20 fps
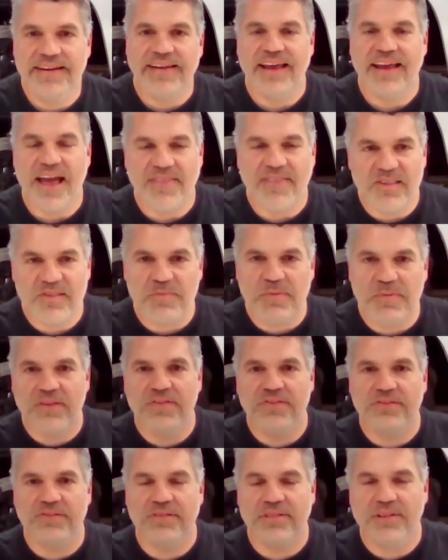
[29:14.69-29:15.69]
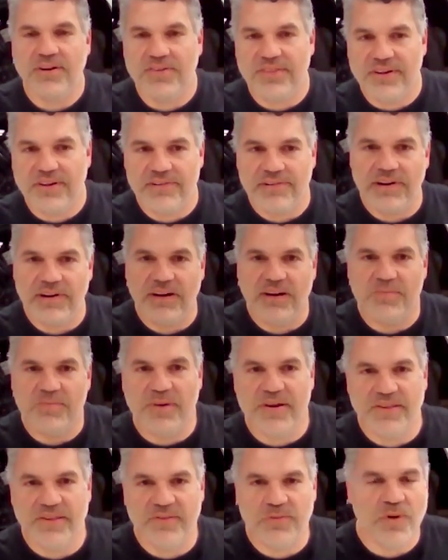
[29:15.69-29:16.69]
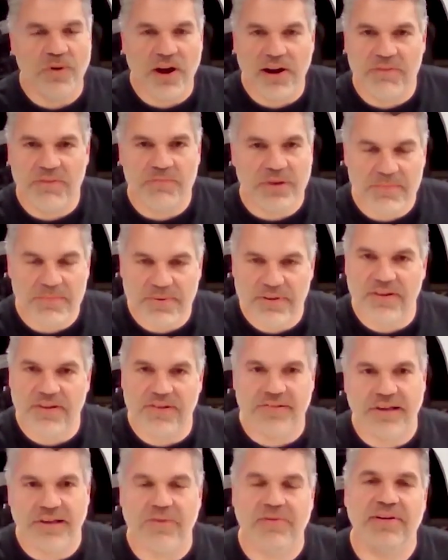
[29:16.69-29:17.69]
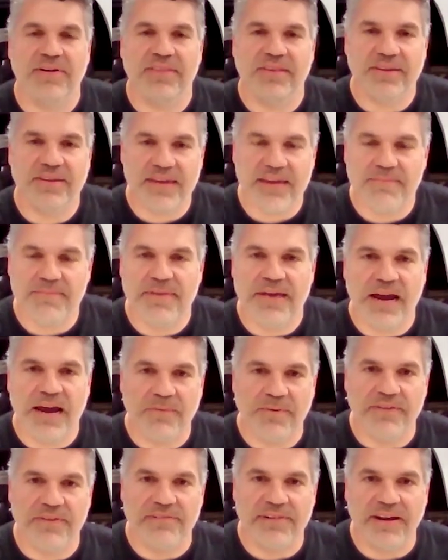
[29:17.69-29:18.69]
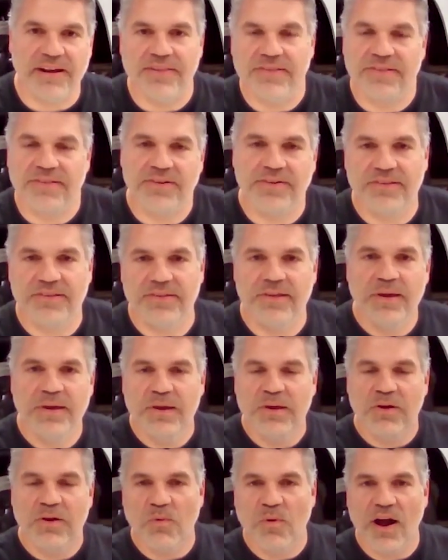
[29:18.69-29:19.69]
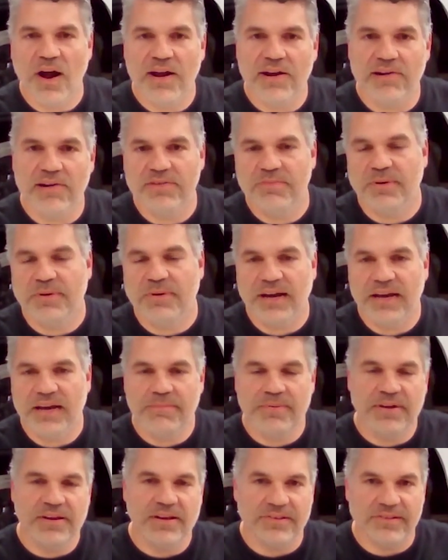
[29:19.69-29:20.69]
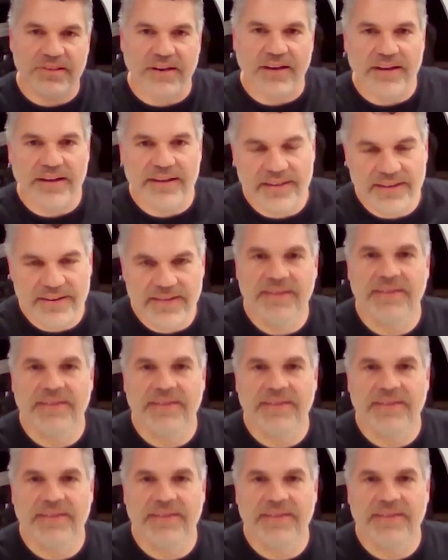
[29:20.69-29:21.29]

and it's been slow to grow, but it's wired by PSI. We're going to keep that one around. So it's wired by PSI.